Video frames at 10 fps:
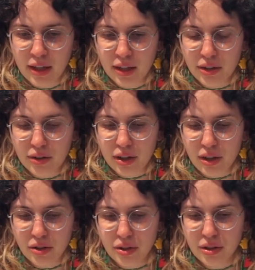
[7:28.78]
You could
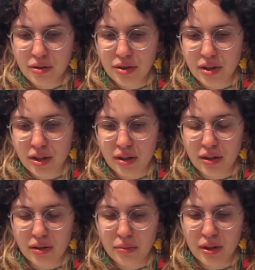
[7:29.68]
also use
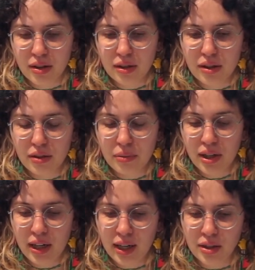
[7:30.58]
your one
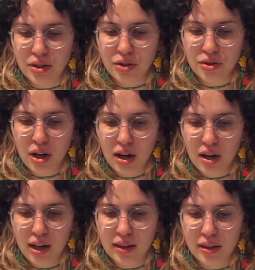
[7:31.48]
hand to draw,
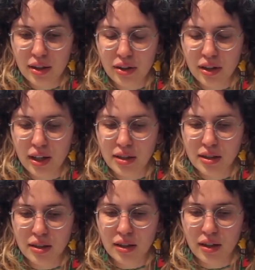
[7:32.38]
and the other hand
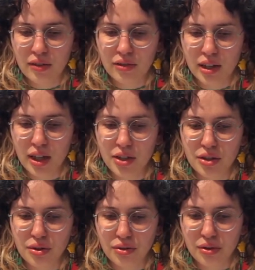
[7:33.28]
can kind of guide
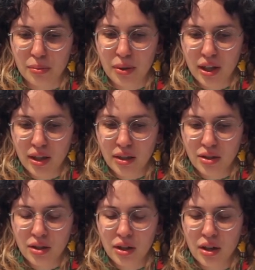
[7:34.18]
you through the
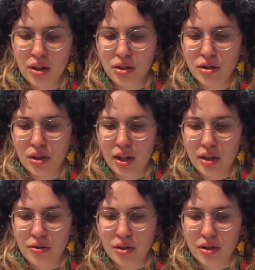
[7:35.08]
page so that
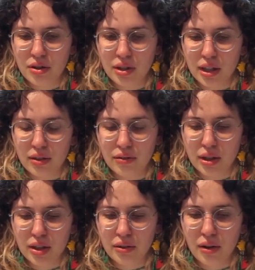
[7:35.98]
you know kind of
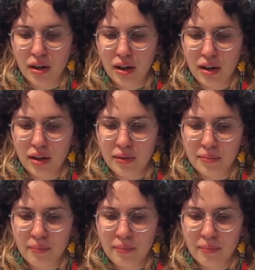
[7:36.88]
where you are.